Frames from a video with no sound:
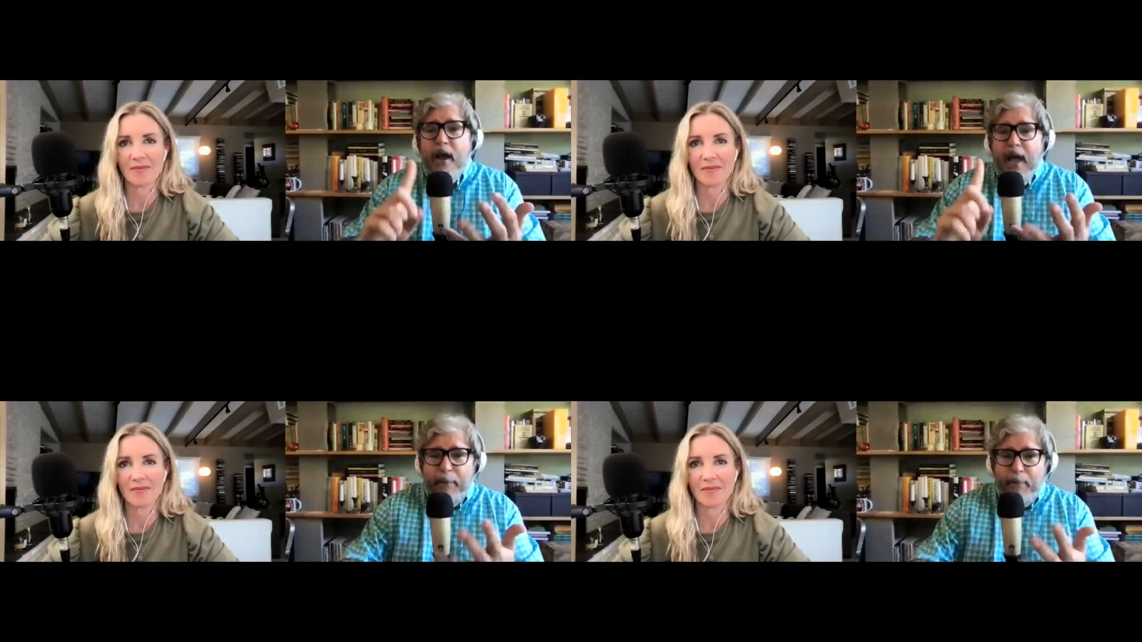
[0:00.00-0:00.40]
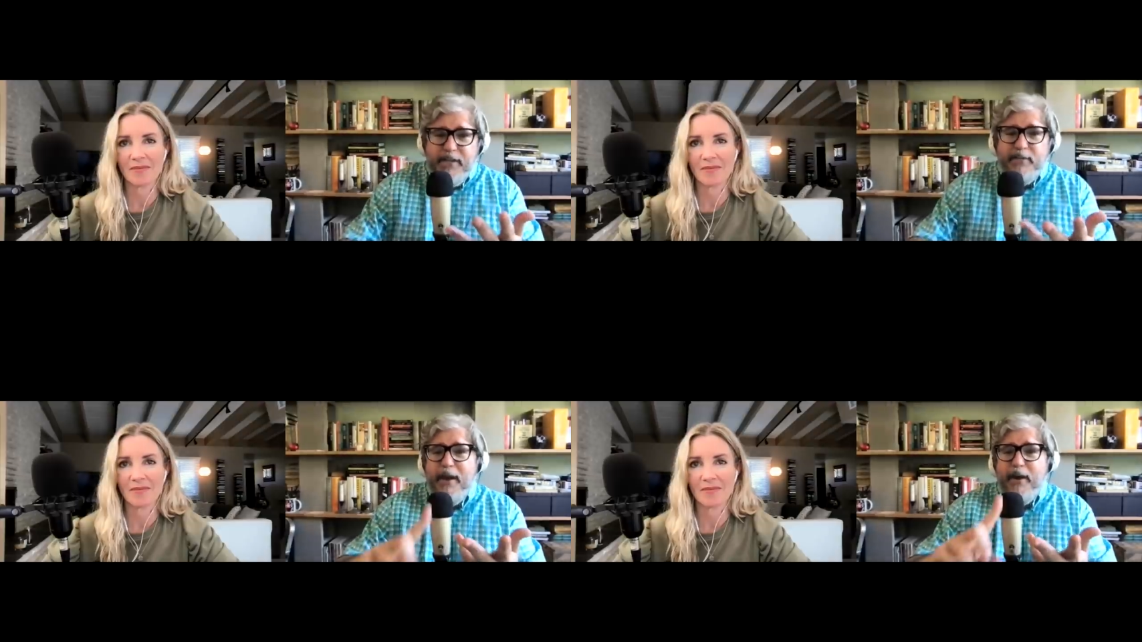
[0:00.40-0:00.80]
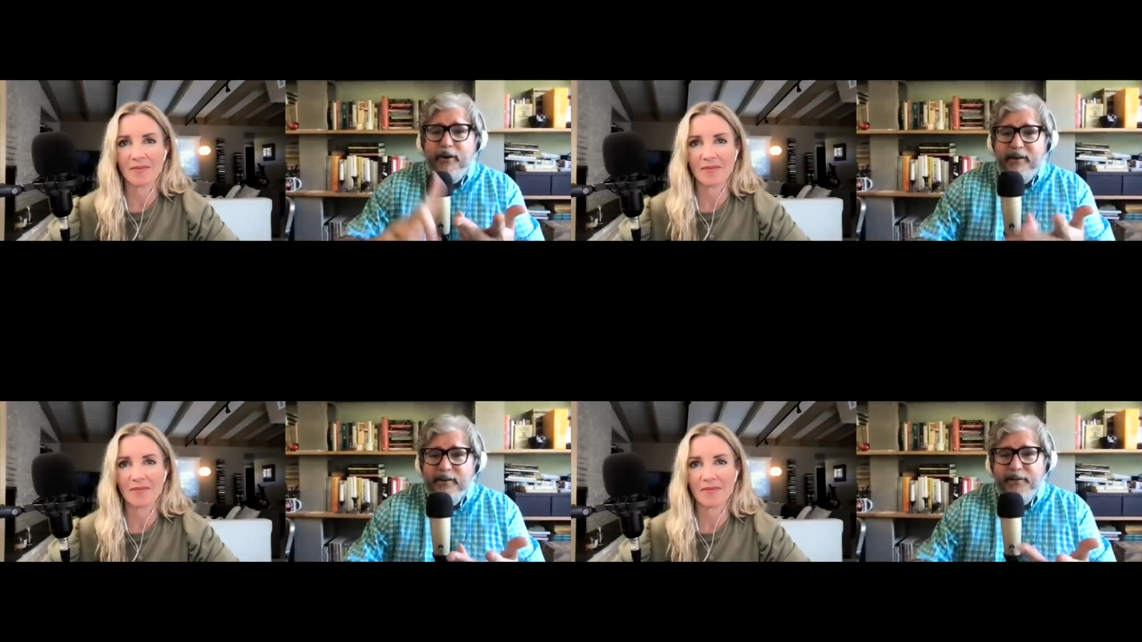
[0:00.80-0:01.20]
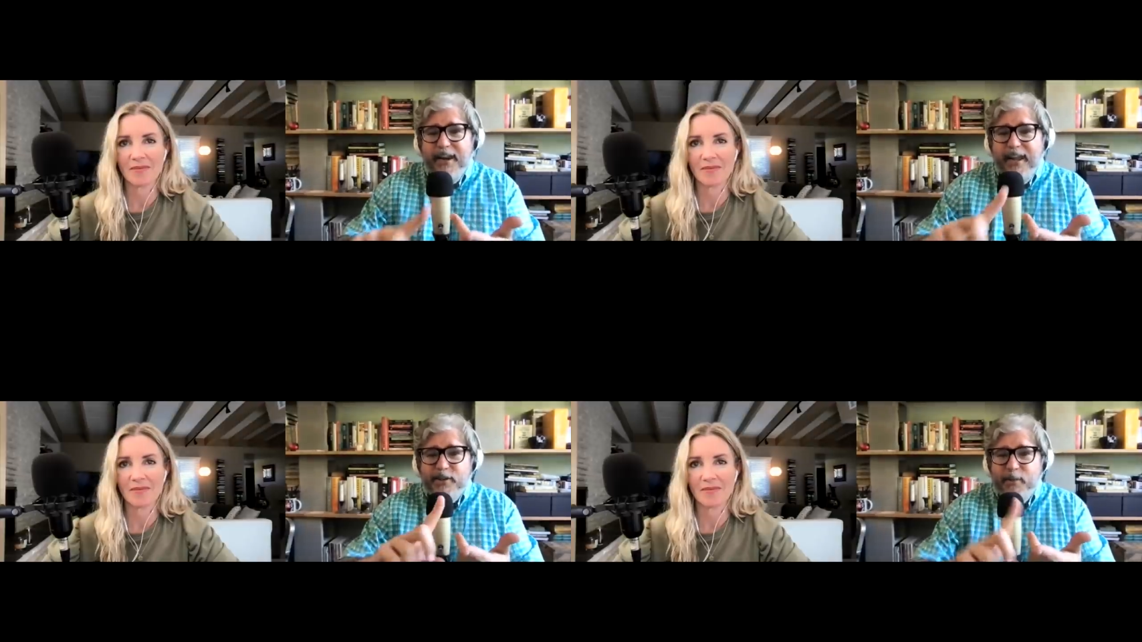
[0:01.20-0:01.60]
Speaker 1: and Peacemaker and Gilded
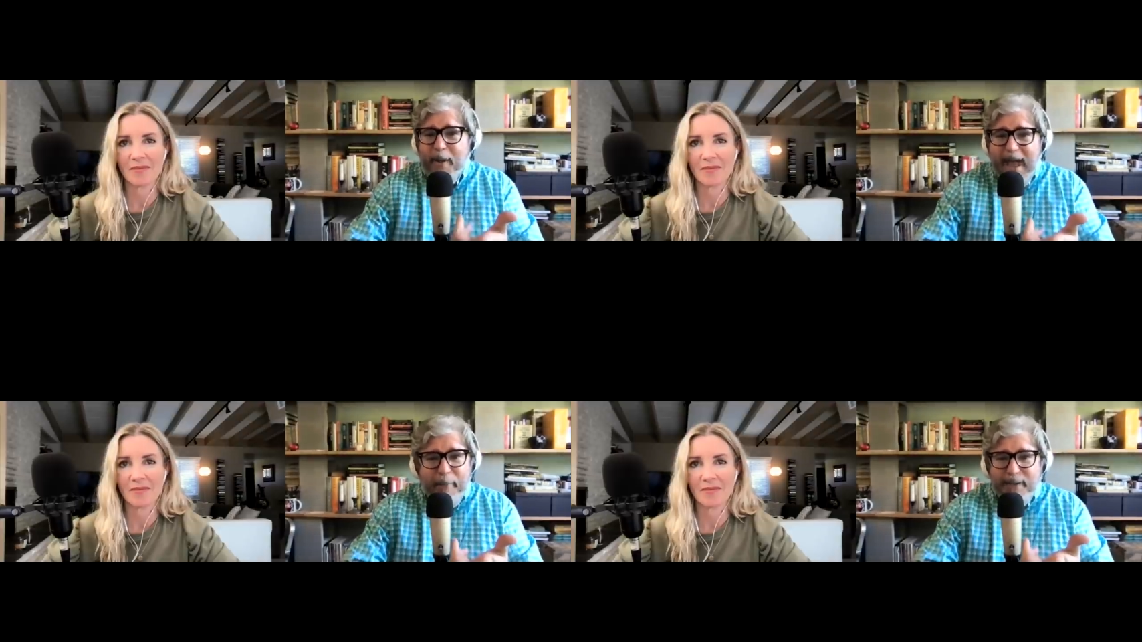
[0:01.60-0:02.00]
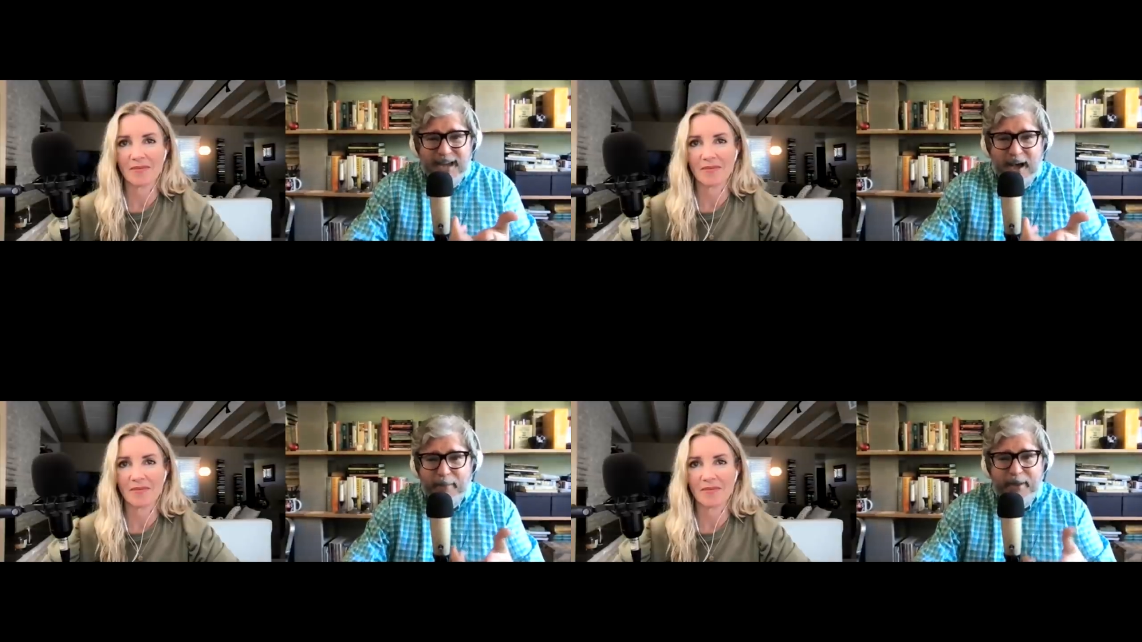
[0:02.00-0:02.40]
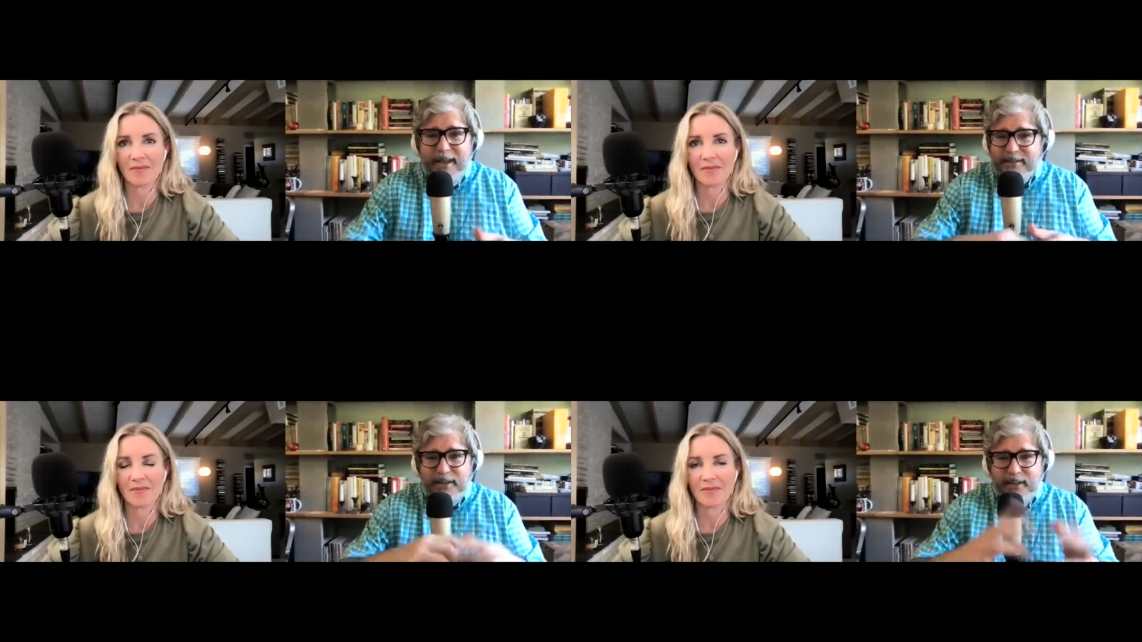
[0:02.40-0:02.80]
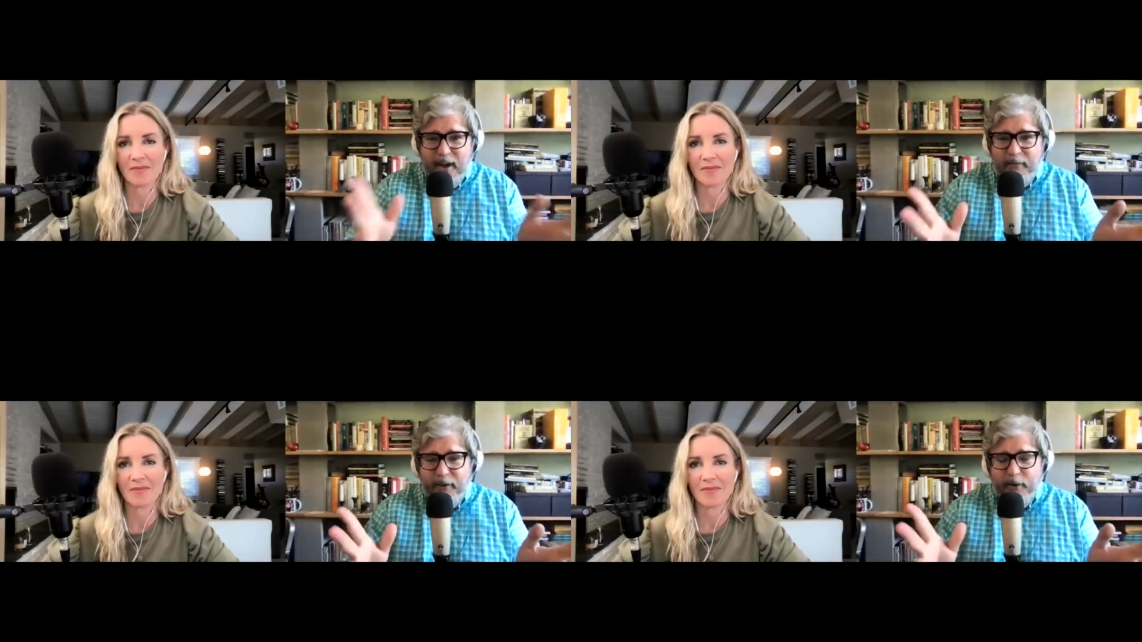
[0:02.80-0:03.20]
Age and Pam and Tommy. It's a lot
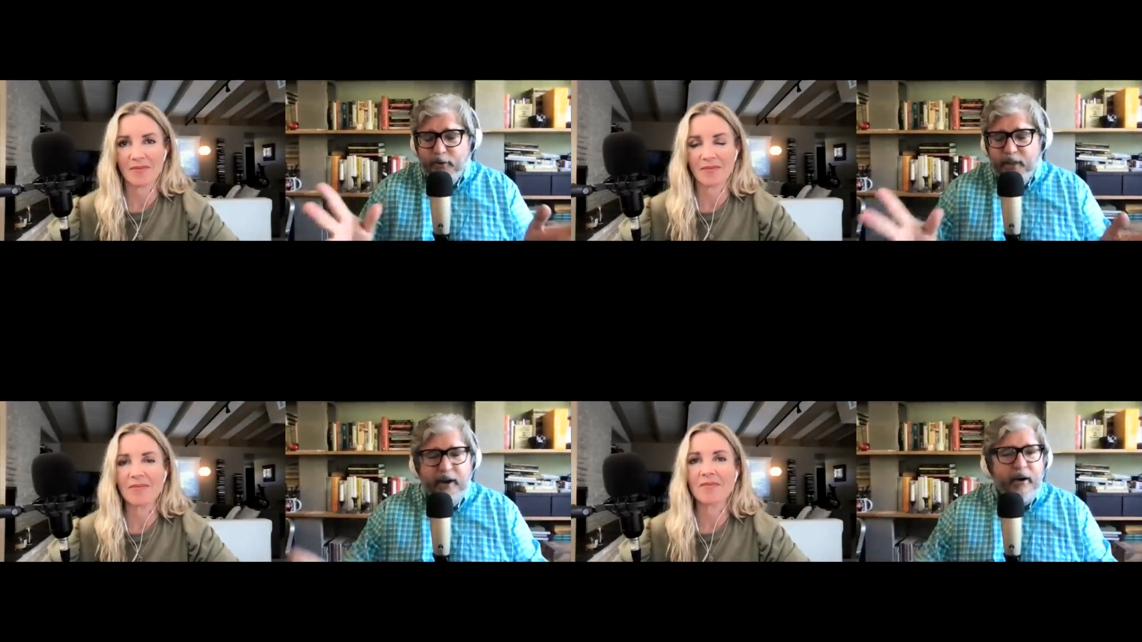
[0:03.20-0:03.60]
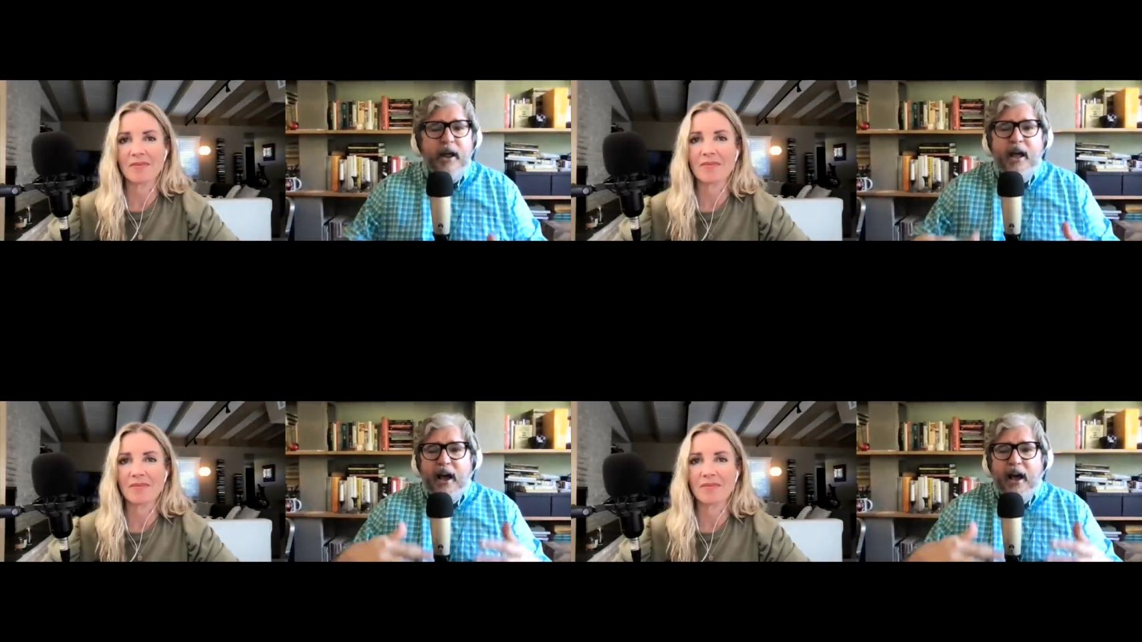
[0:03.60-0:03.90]
of fun over there.